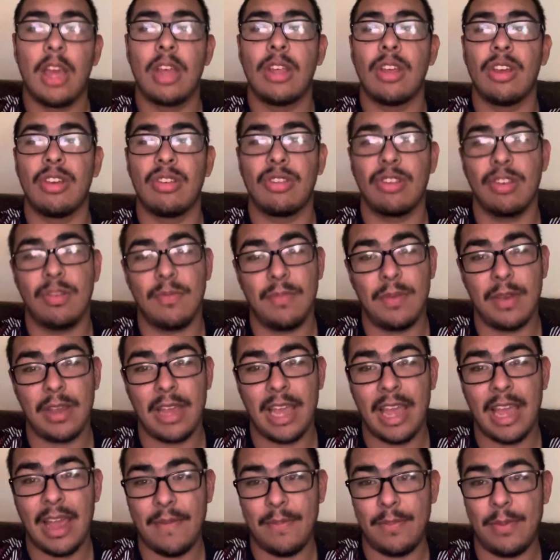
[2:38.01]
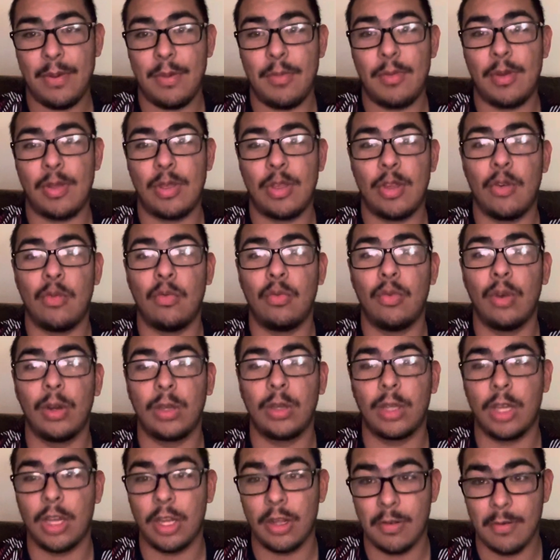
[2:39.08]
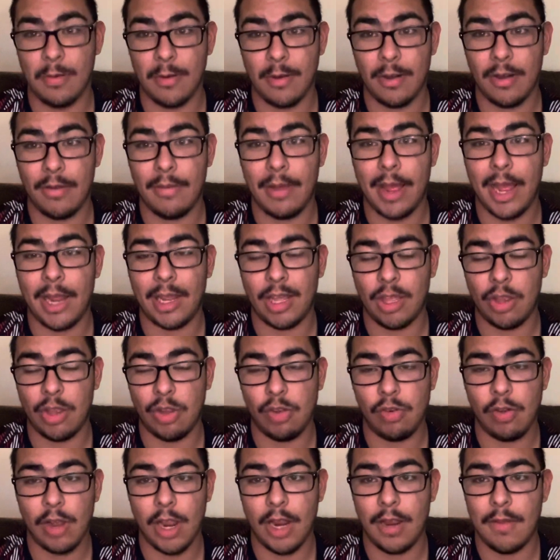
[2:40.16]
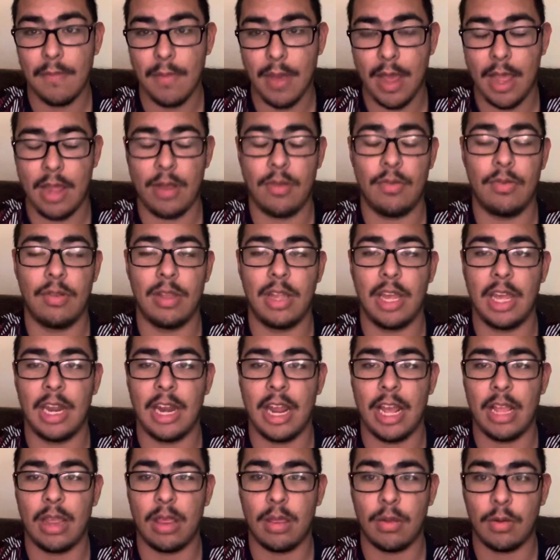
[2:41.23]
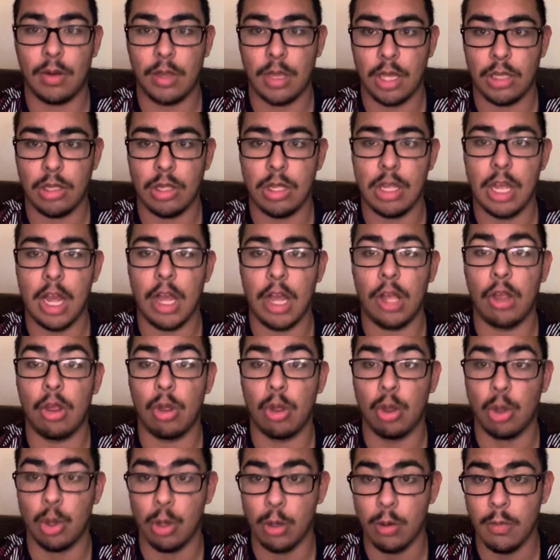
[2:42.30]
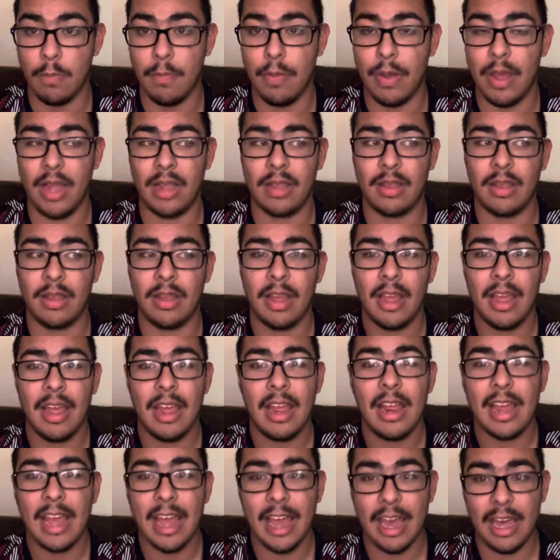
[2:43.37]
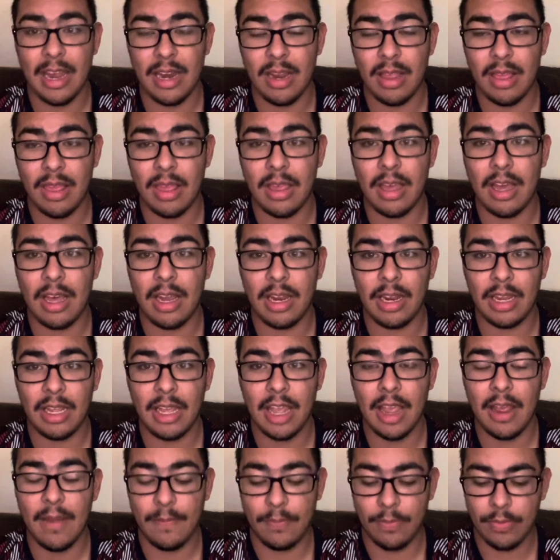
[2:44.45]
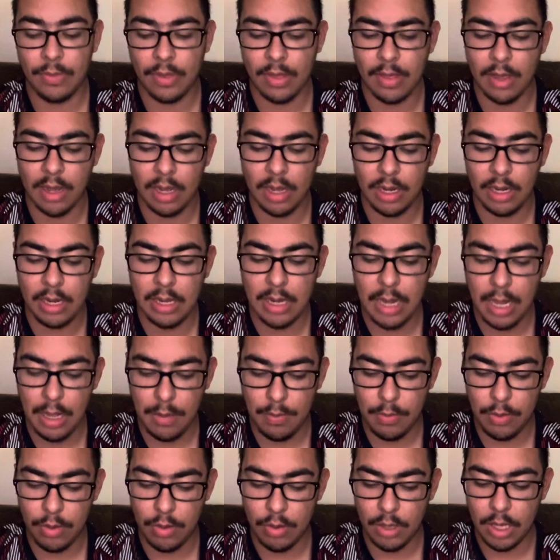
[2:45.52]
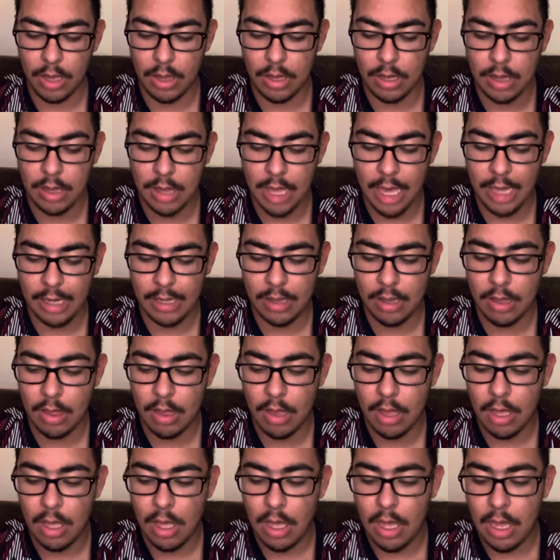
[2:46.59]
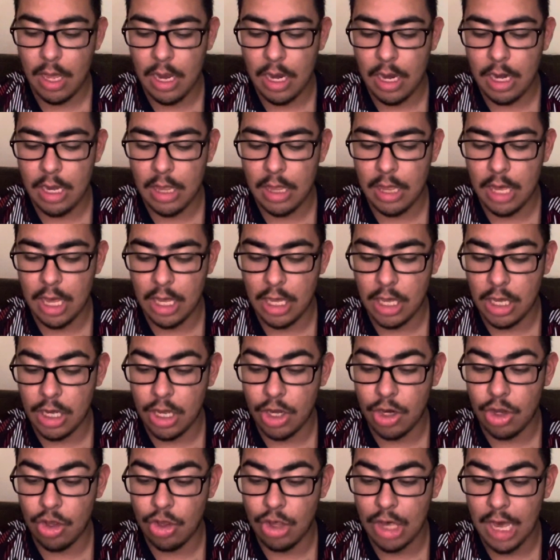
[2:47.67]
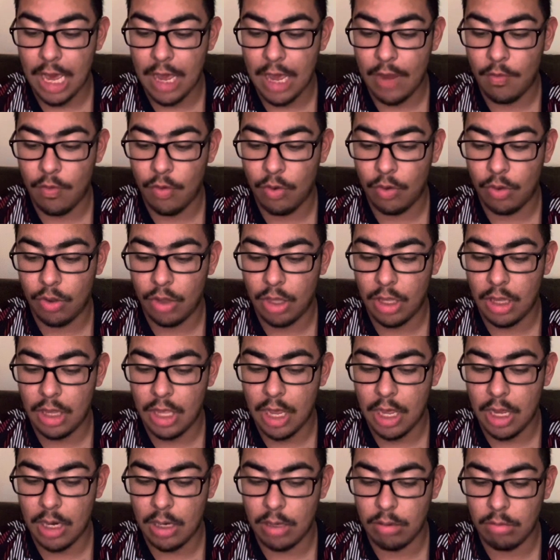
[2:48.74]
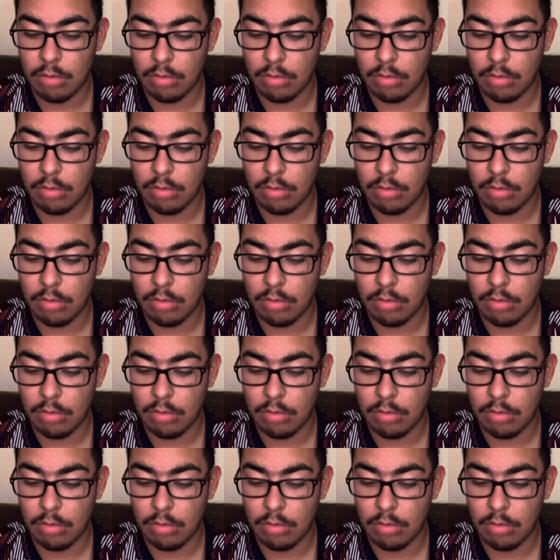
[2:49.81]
They should be happy with their rookie quarterback in Drake May, who did have 3 touchdowns, 2 picks, had a solid debut against the Texans, taking on the Jaguars team that,